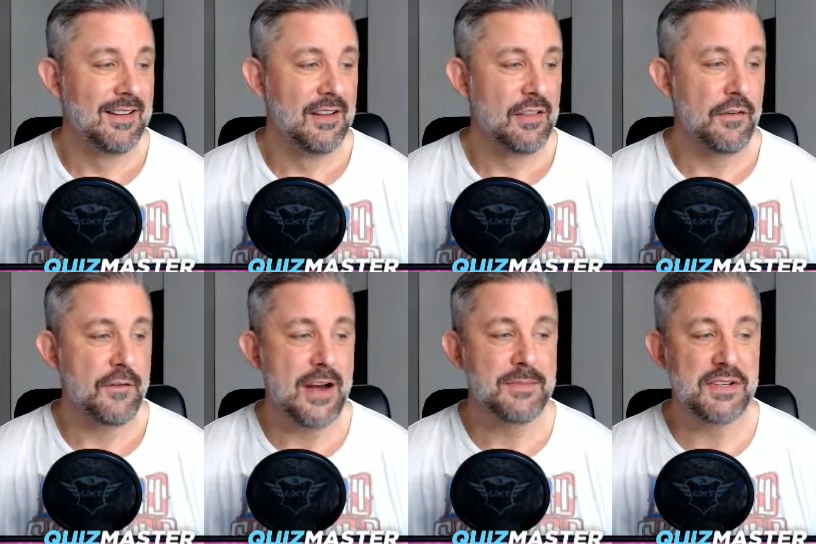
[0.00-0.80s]
The
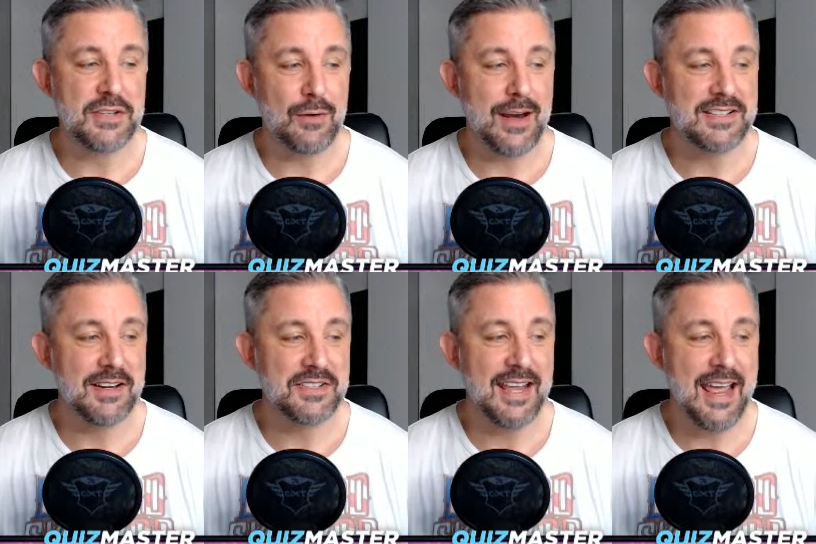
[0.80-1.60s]
Frames is the correct
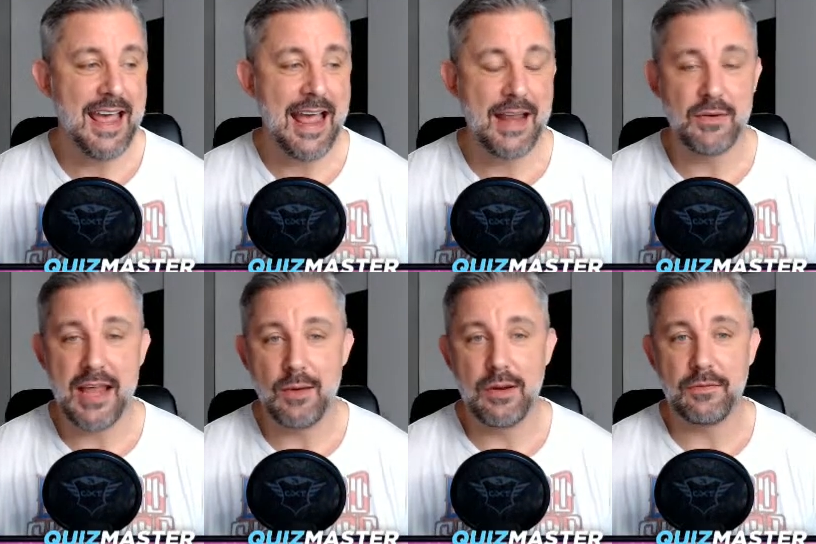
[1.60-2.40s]
answer here, and
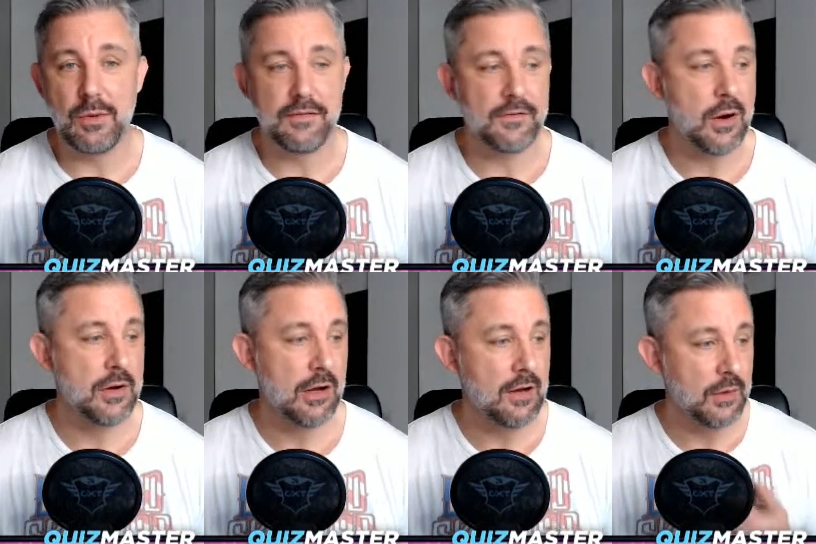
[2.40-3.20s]
yeah, we've thrown
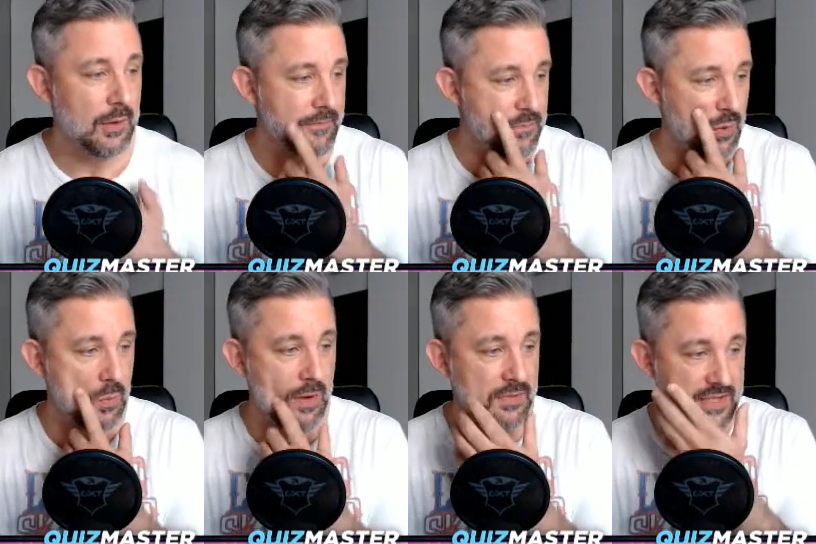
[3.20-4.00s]
a lot of you,
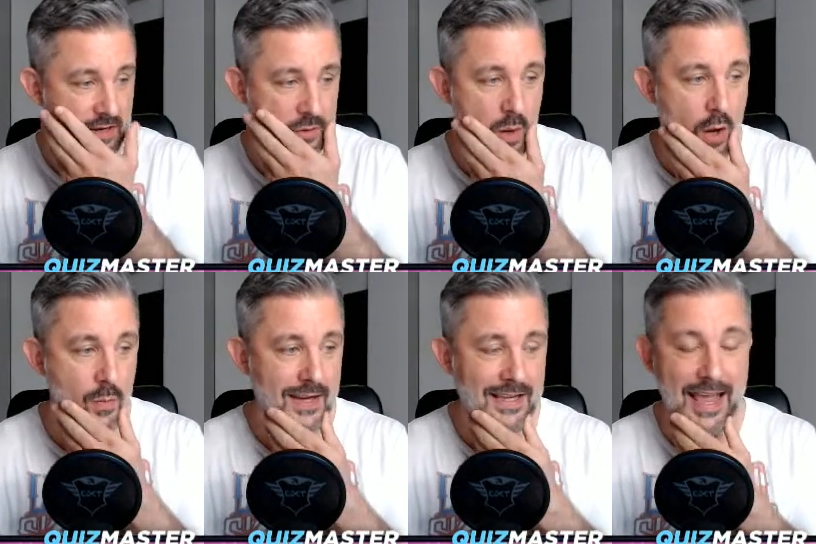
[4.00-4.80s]
11.1% of you
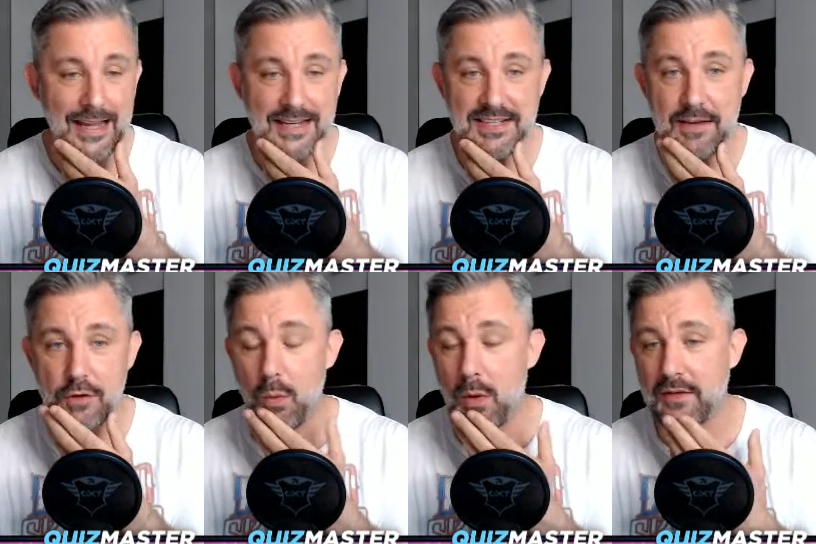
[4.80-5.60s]
only getting this, and if
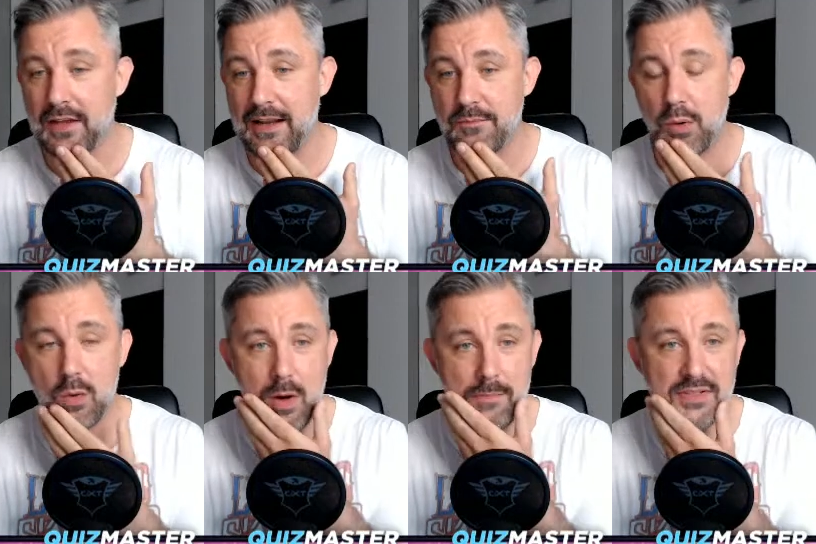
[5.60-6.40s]
you're one of the
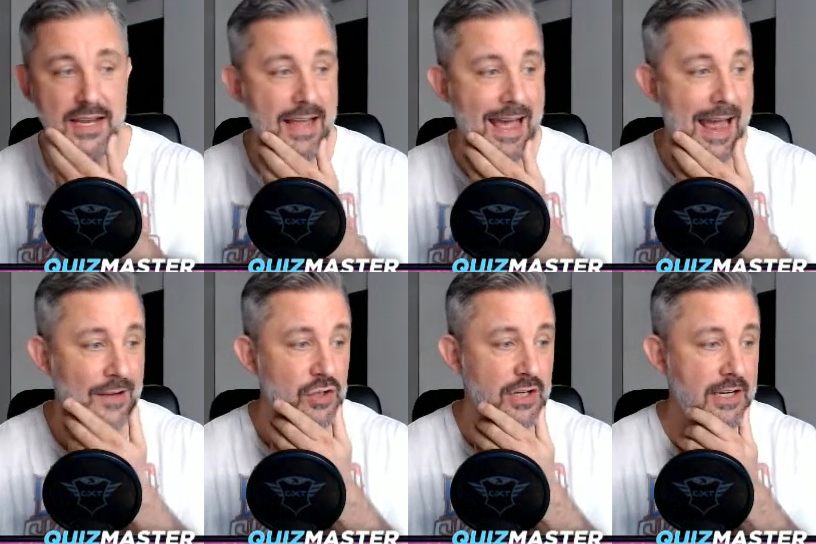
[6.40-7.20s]
11.1% that
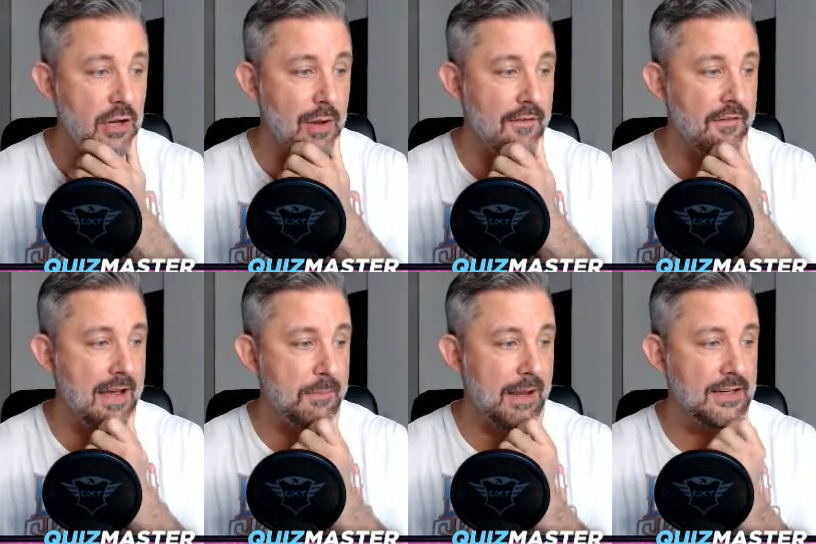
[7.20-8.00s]
actually knew it,
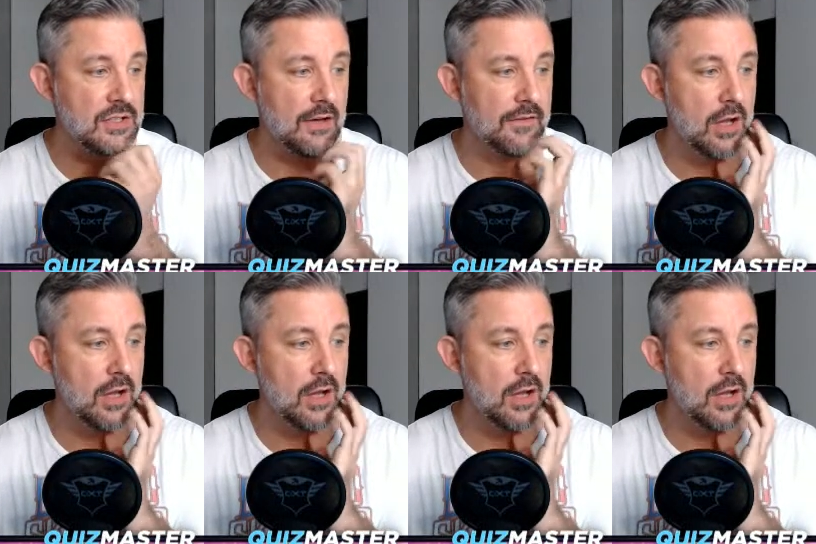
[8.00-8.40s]
fair play to you.